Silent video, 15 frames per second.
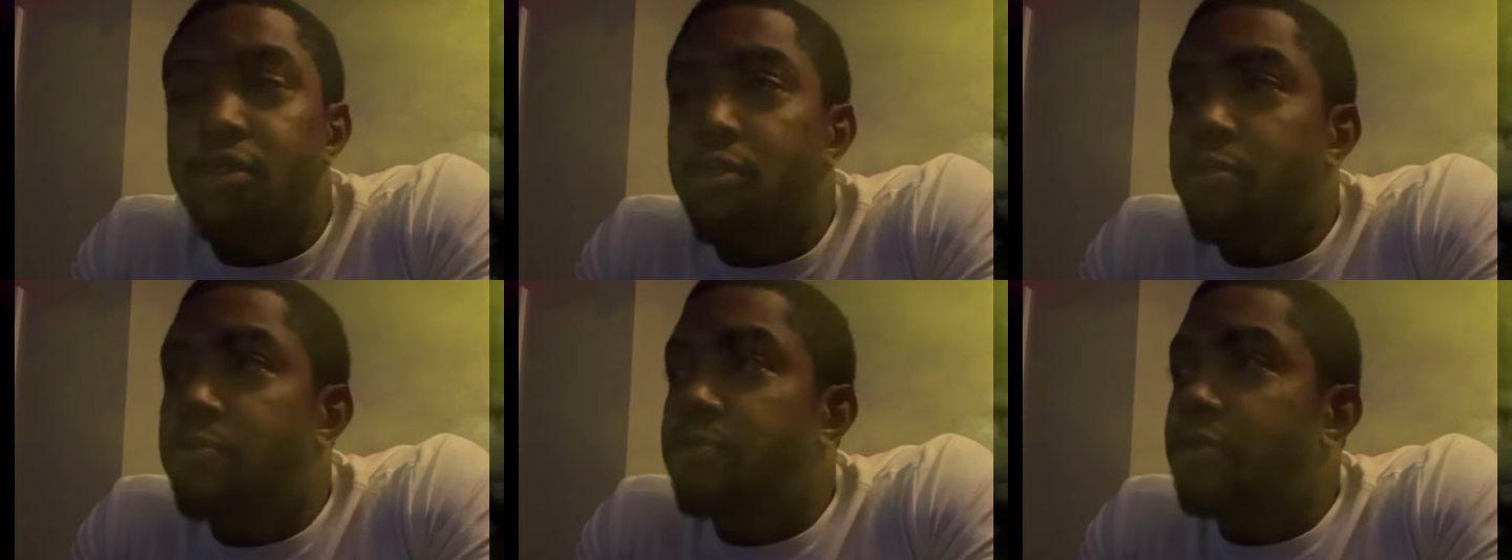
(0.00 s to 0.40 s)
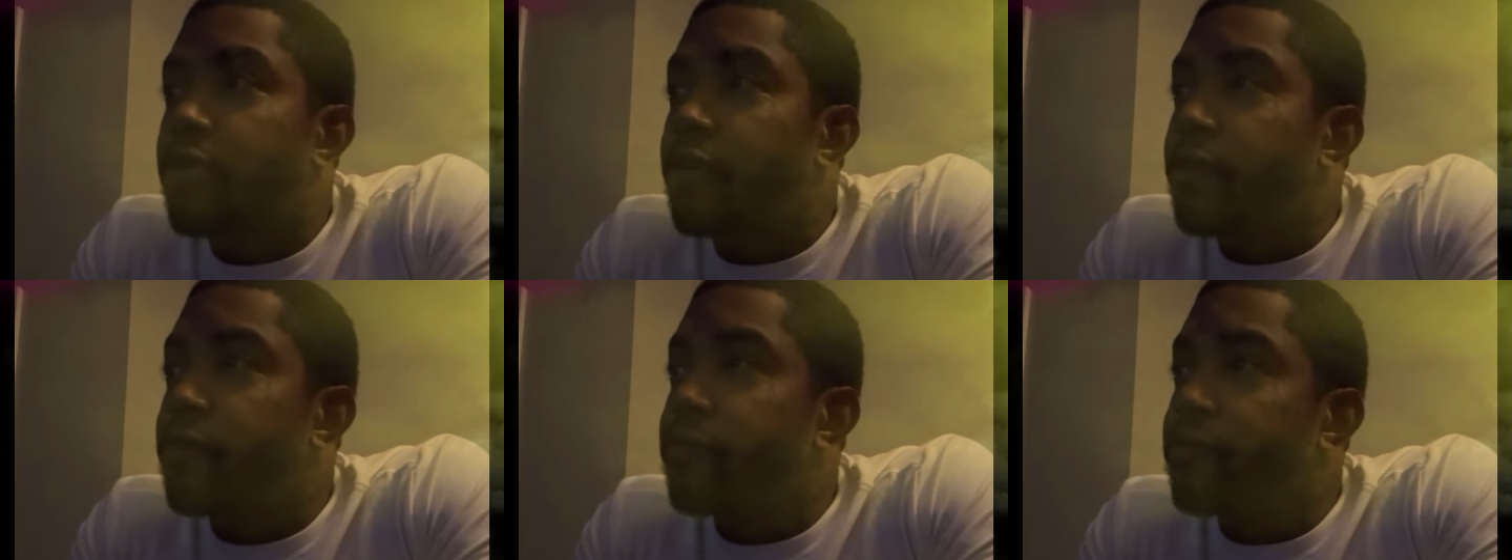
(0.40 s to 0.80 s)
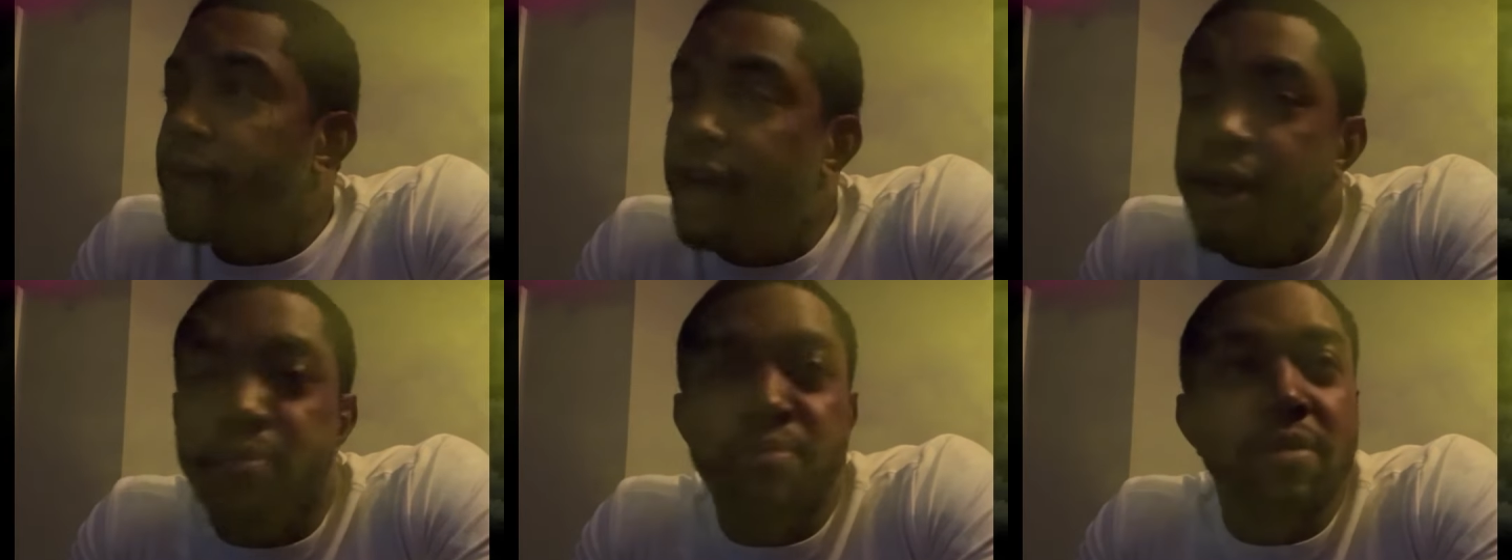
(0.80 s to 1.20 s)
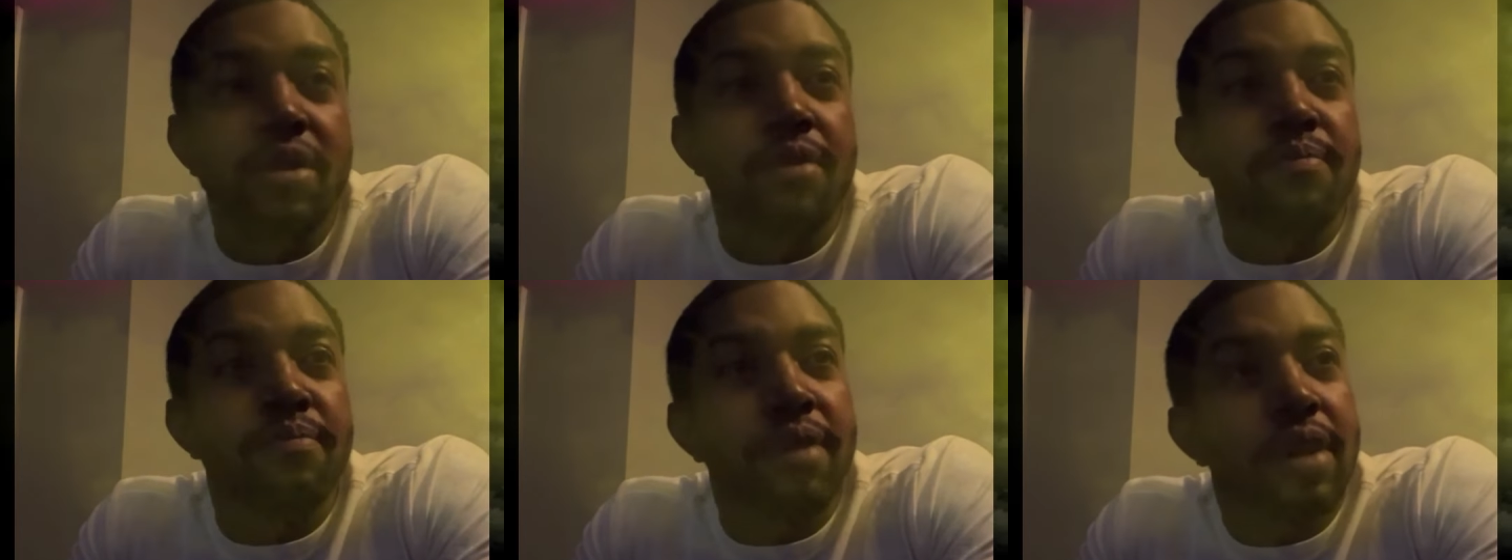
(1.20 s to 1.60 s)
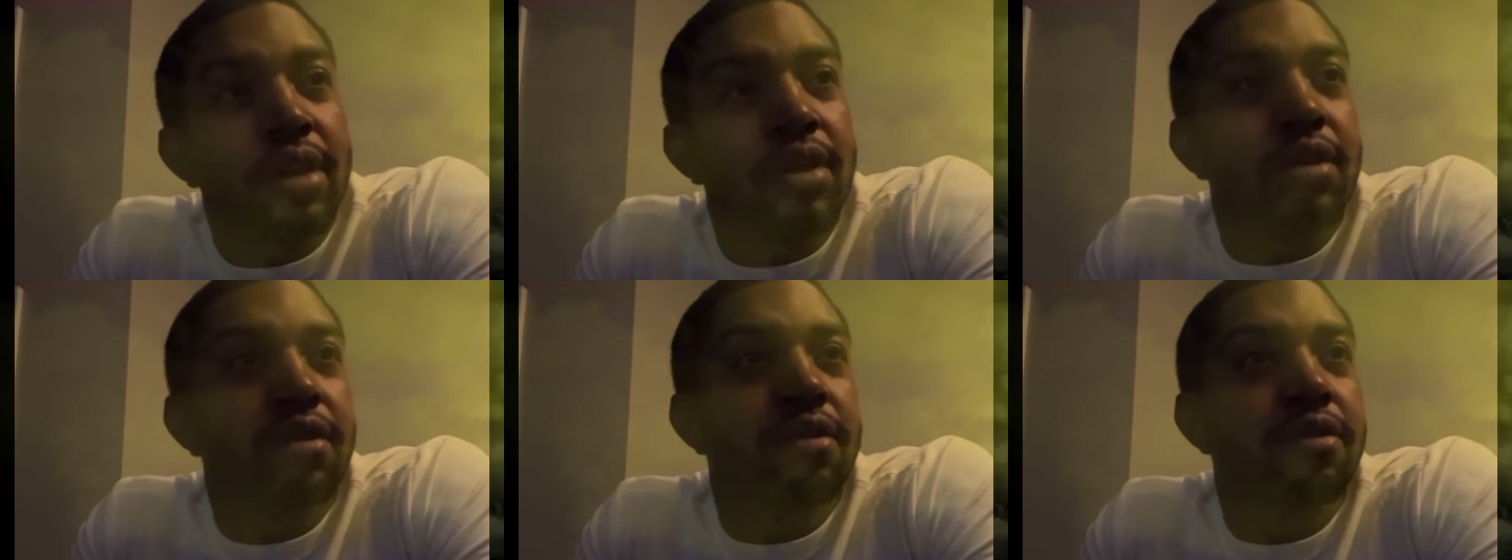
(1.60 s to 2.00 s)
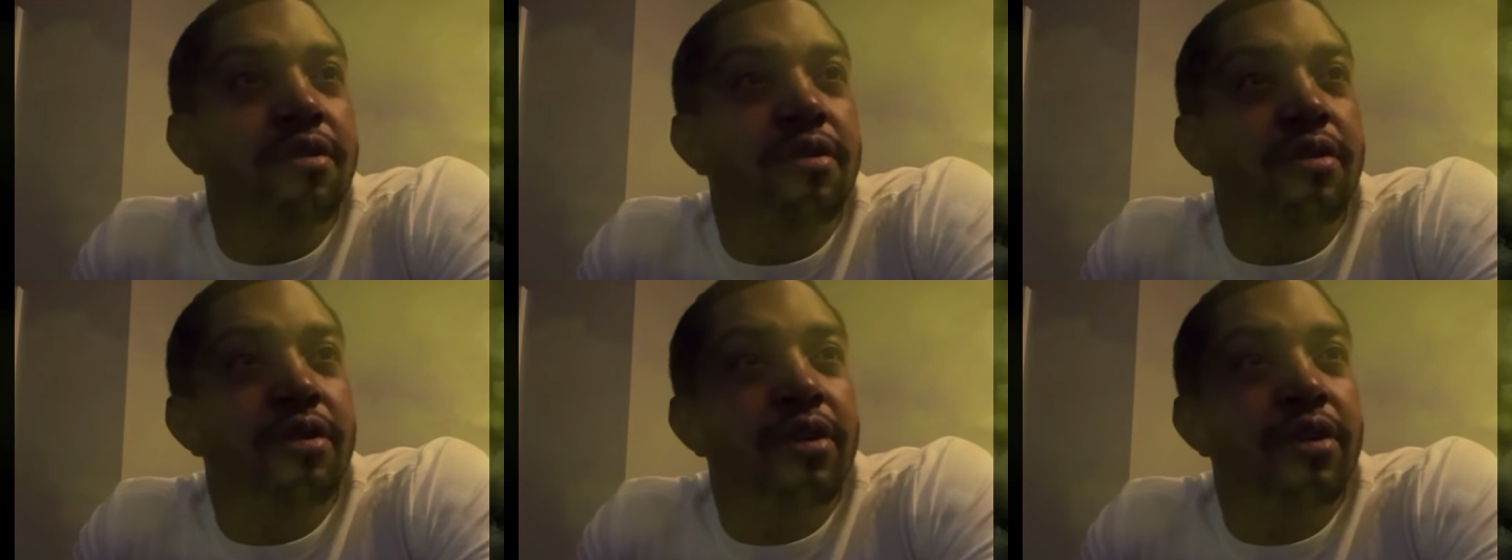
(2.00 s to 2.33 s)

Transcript: know for a fact Meter Bell